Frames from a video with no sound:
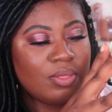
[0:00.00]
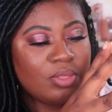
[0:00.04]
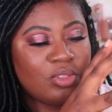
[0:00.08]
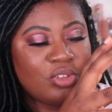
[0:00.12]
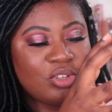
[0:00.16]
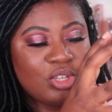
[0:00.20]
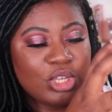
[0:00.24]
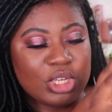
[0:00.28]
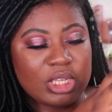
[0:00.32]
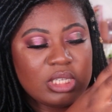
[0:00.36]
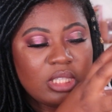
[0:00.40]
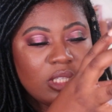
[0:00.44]

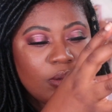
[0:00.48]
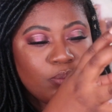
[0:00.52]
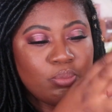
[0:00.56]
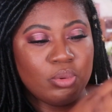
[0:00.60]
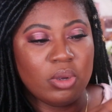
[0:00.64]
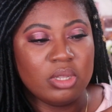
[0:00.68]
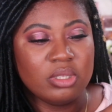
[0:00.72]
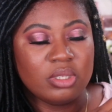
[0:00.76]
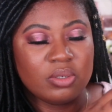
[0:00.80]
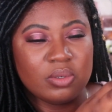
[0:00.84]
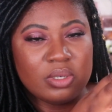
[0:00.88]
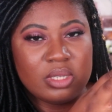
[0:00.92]
just the
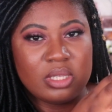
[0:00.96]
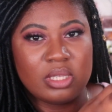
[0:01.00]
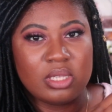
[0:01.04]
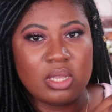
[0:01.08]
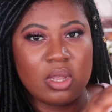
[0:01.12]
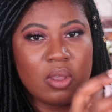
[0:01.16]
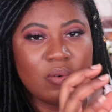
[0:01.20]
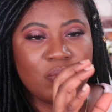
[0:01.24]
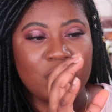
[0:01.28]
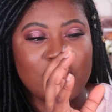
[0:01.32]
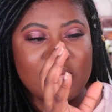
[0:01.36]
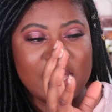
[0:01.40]
bronzer
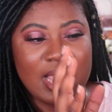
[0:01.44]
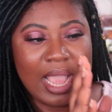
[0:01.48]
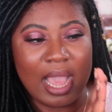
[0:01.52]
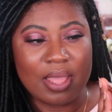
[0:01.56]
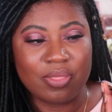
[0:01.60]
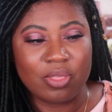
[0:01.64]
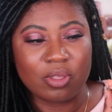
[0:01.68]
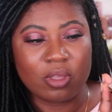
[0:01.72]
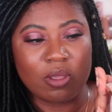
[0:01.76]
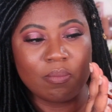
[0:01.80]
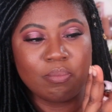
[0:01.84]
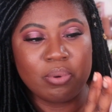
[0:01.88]
itself without
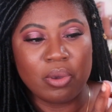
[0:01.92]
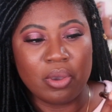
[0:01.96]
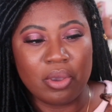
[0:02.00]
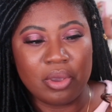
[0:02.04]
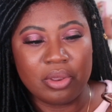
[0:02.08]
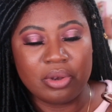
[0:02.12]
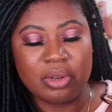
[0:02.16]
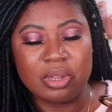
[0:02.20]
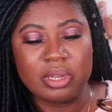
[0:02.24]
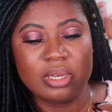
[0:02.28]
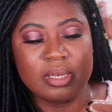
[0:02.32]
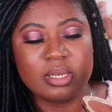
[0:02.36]
the
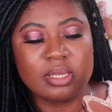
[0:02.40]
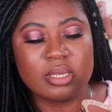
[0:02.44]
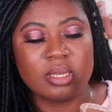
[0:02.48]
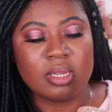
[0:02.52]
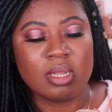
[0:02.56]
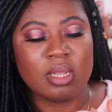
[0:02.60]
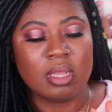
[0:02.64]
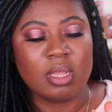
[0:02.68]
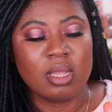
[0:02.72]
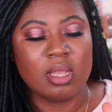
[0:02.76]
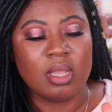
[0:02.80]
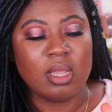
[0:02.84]
component,
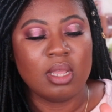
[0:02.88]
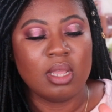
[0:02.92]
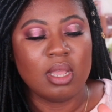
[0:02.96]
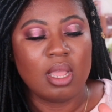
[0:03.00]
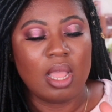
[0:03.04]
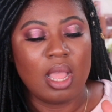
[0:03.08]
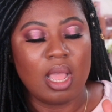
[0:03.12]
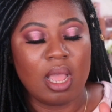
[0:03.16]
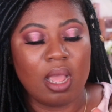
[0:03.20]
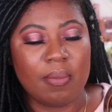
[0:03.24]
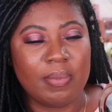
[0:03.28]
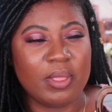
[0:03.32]

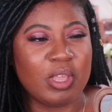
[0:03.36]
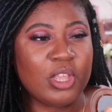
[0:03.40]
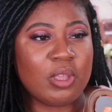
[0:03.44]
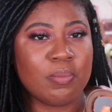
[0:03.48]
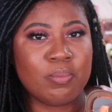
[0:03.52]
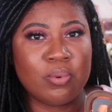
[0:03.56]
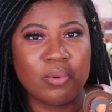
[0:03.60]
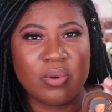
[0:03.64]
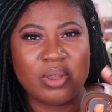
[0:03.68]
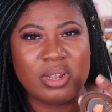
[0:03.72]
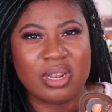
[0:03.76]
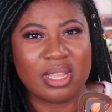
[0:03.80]
that you can
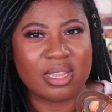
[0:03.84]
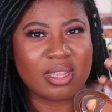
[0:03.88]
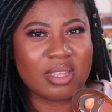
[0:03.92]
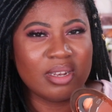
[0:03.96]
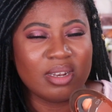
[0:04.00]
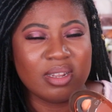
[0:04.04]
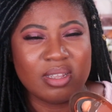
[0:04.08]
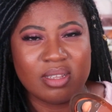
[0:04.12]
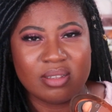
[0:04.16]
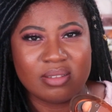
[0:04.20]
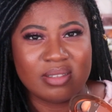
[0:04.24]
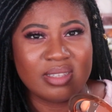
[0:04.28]
put in like in
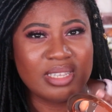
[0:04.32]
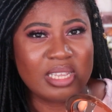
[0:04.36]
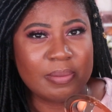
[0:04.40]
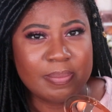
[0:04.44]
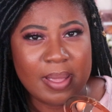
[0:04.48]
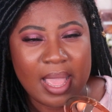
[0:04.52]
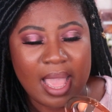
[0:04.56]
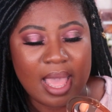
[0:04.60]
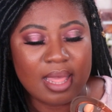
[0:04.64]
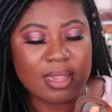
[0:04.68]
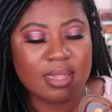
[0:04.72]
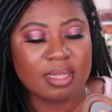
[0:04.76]
a Z
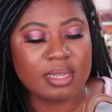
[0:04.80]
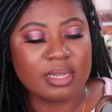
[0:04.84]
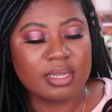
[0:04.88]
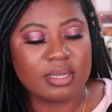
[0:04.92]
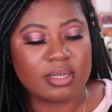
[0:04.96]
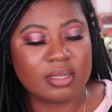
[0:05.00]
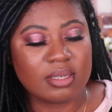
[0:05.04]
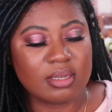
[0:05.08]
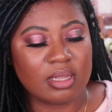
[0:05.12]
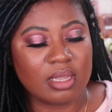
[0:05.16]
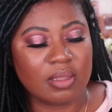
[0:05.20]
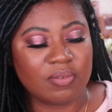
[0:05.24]

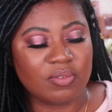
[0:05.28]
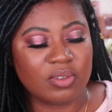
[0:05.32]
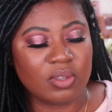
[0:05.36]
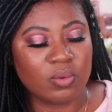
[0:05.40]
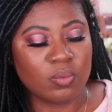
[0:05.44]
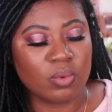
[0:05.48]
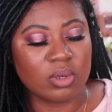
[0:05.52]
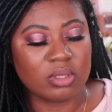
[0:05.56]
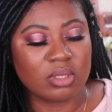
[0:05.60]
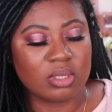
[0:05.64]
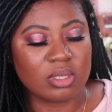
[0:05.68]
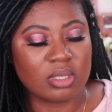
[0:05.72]
palette if you
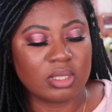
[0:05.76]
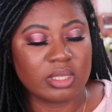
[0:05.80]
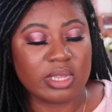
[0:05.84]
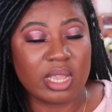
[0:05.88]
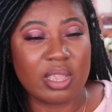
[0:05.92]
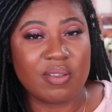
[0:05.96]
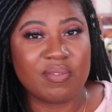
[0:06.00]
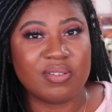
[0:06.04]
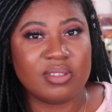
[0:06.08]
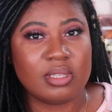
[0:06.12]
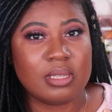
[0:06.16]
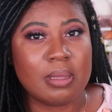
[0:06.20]
want to
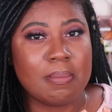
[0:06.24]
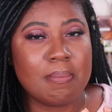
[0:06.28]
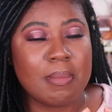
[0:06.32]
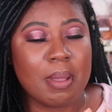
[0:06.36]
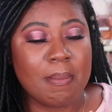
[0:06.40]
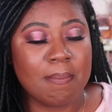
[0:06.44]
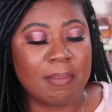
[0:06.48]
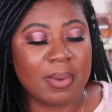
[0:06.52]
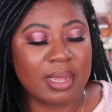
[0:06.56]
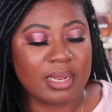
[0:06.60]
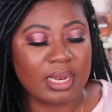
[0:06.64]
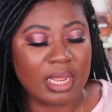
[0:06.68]
save some
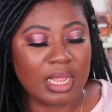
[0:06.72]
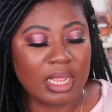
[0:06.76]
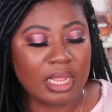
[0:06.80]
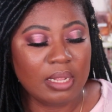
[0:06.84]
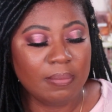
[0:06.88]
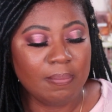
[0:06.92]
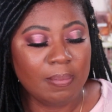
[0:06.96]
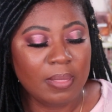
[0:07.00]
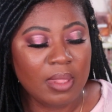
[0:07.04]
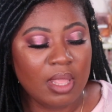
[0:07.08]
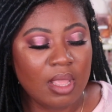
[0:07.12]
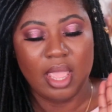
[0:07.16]

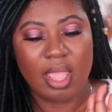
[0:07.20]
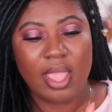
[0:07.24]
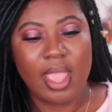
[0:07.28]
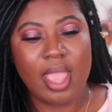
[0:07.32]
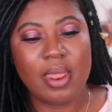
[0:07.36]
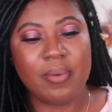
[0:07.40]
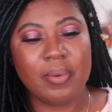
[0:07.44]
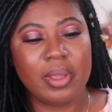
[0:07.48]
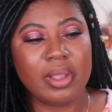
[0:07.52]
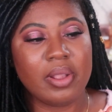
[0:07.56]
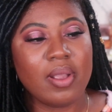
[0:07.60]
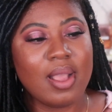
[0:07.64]
money.
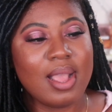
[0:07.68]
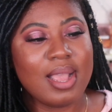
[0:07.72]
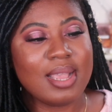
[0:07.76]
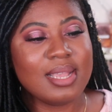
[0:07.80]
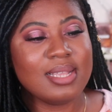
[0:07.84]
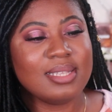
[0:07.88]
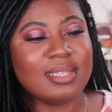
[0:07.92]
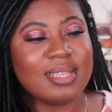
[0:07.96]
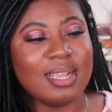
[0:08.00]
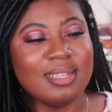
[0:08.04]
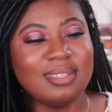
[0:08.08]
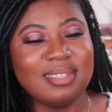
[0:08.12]
Anyway
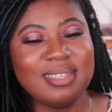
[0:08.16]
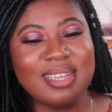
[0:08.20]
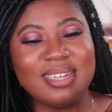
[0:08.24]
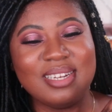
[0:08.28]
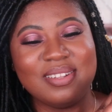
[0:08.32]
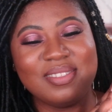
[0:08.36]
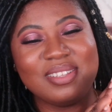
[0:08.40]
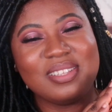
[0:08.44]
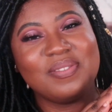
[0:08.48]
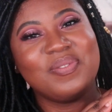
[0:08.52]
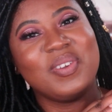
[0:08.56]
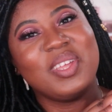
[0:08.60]
guys, that's the end of
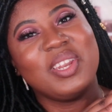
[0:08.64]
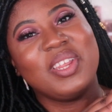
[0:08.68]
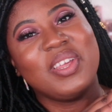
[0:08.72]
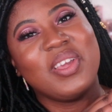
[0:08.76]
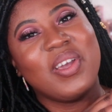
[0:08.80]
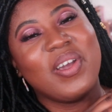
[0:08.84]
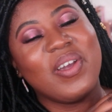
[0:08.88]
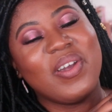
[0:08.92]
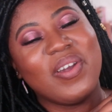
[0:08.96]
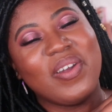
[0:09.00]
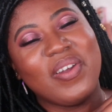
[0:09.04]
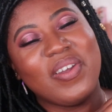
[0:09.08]
this
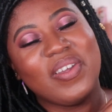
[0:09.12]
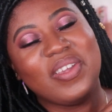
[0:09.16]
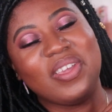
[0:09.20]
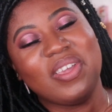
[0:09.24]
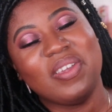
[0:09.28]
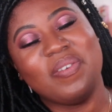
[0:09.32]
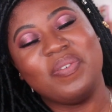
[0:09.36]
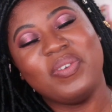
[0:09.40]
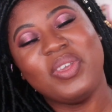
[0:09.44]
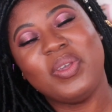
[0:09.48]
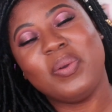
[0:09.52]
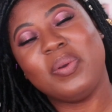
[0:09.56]
video.
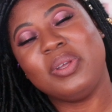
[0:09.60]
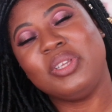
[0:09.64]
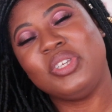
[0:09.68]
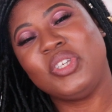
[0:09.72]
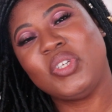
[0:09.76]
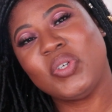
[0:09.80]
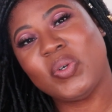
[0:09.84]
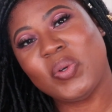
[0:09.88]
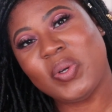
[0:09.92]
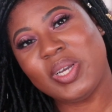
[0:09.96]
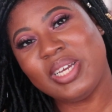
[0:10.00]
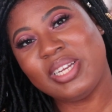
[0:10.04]
If you
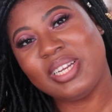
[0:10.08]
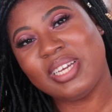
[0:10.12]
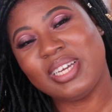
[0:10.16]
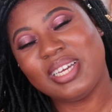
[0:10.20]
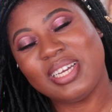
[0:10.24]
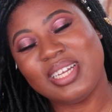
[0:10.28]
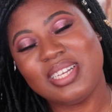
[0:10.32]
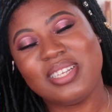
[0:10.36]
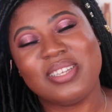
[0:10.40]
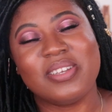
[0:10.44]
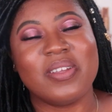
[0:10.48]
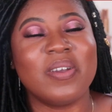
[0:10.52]
enjoyed
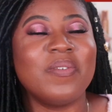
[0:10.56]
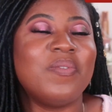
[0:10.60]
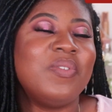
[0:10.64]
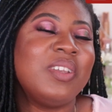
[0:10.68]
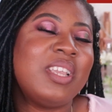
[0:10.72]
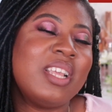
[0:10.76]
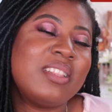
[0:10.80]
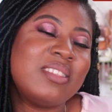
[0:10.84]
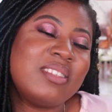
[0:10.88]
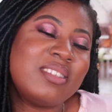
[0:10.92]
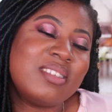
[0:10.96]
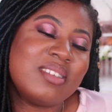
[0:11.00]
it, don't
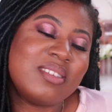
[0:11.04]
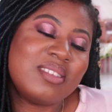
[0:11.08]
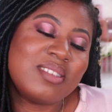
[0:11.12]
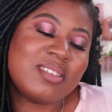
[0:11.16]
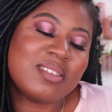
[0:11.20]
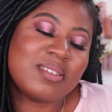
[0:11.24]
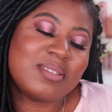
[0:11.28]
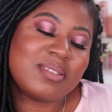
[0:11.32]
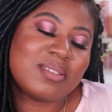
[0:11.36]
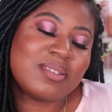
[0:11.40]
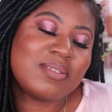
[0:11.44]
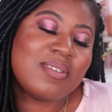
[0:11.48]
forget to
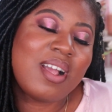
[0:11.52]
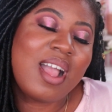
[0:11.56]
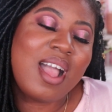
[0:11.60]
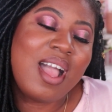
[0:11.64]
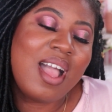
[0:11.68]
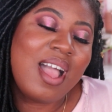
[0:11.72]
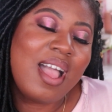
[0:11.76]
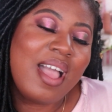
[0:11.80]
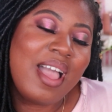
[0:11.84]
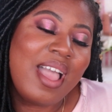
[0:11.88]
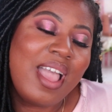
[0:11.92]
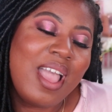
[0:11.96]

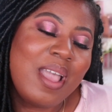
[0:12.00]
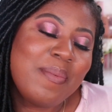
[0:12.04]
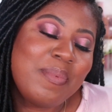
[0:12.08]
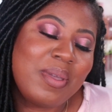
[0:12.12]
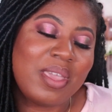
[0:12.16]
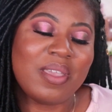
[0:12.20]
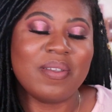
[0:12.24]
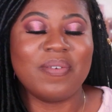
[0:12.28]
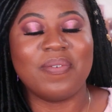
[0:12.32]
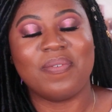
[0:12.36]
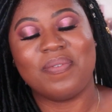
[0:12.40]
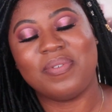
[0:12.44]
subscribe
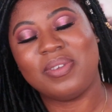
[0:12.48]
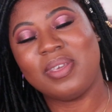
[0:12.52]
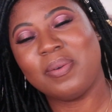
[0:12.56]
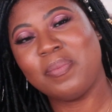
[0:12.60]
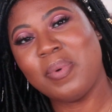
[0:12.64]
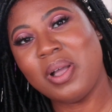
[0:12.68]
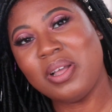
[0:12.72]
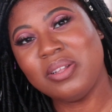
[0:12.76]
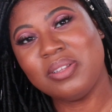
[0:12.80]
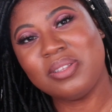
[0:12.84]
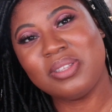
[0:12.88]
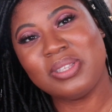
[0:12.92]
if you
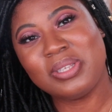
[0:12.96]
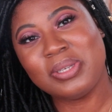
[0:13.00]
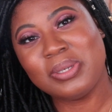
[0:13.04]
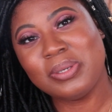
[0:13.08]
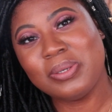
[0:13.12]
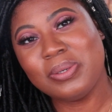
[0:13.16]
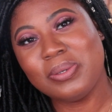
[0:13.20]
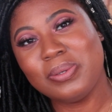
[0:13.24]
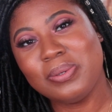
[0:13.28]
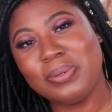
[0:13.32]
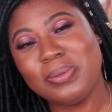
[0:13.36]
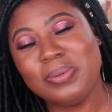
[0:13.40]
want to.
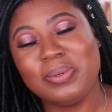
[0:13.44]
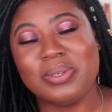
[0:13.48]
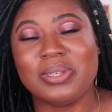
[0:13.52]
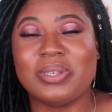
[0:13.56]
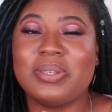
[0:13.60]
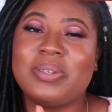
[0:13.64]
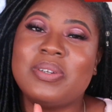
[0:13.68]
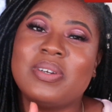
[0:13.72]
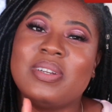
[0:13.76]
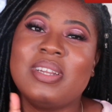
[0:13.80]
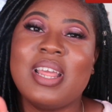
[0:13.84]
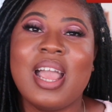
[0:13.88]

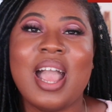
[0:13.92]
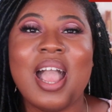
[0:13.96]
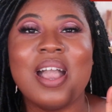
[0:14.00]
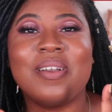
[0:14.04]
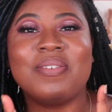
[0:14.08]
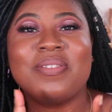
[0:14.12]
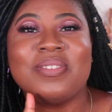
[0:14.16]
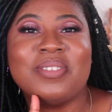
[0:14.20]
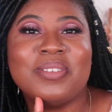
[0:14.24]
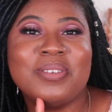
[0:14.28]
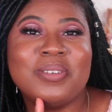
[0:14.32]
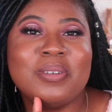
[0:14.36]
You don't have
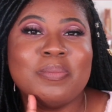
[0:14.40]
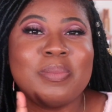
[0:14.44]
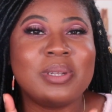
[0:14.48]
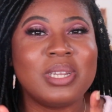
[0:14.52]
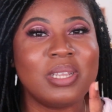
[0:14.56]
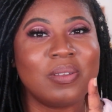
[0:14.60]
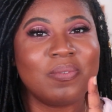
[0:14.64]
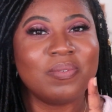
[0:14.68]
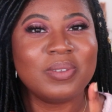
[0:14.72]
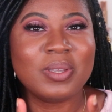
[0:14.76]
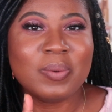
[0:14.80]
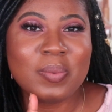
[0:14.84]
to, but
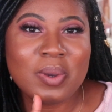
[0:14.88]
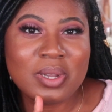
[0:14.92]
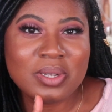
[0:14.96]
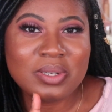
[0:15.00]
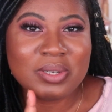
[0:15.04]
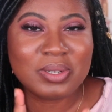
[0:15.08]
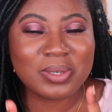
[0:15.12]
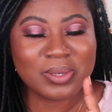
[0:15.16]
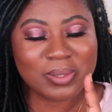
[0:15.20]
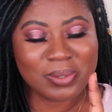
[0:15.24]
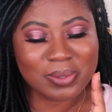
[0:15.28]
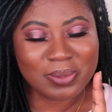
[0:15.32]
if you
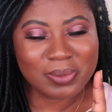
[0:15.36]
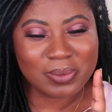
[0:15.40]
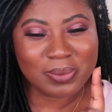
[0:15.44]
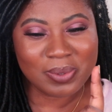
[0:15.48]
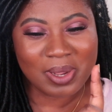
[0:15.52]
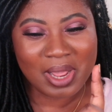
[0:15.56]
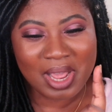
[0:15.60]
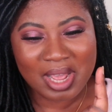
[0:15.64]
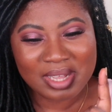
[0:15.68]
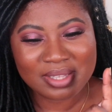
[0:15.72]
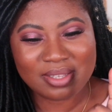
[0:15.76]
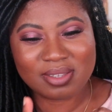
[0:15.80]
want to,
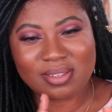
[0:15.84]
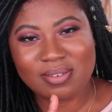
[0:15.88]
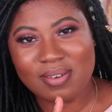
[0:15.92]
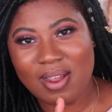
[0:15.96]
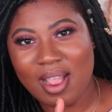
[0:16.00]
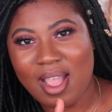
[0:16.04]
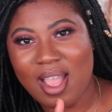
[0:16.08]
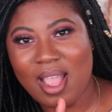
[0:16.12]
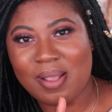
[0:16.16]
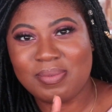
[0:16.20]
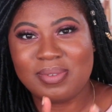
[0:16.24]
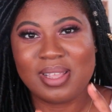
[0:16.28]

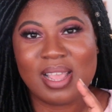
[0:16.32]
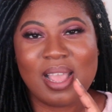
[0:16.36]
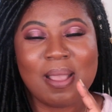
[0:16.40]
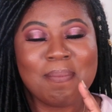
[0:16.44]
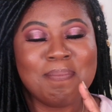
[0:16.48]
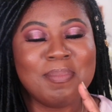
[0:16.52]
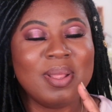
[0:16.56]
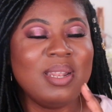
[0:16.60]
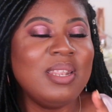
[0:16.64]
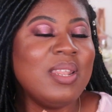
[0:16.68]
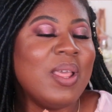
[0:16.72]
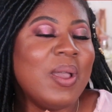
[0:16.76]
subscribe down
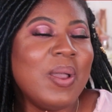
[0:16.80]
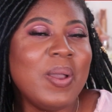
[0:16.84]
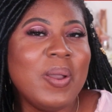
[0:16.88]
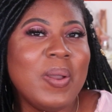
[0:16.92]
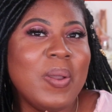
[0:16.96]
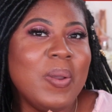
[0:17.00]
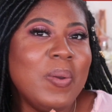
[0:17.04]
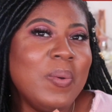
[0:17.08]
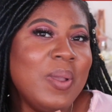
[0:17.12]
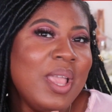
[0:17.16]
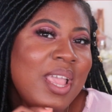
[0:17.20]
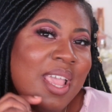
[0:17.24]

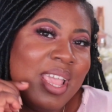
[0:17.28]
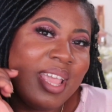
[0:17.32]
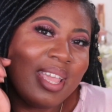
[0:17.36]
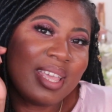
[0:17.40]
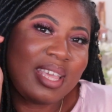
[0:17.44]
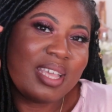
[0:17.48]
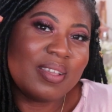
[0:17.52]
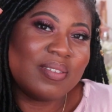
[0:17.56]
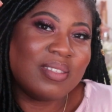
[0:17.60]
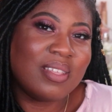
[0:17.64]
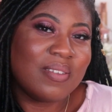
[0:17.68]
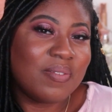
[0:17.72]
below.
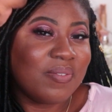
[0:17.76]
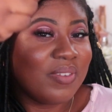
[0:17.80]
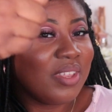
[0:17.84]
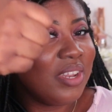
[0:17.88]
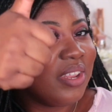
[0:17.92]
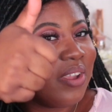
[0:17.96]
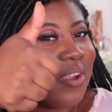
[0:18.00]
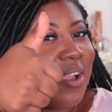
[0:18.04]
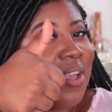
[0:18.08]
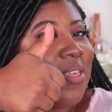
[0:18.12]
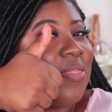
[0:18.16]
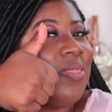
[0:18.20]
Give this
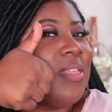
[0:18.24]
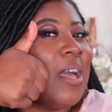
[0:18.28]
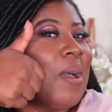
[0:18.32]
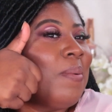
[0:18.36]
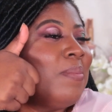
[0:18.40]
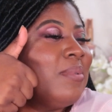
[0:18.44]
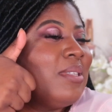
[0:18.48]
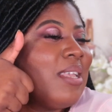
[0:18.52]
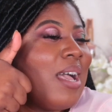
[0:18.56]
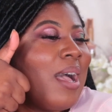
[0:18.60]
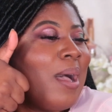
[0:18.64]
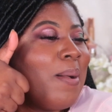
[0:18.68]
video a
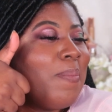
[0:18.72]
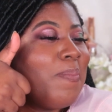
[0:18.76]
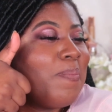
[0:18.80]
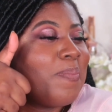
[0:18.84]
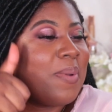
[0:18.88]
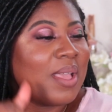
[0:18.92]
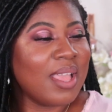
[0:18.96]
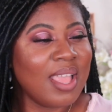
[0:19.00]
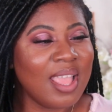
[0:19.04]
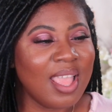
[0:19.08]
thumbs up.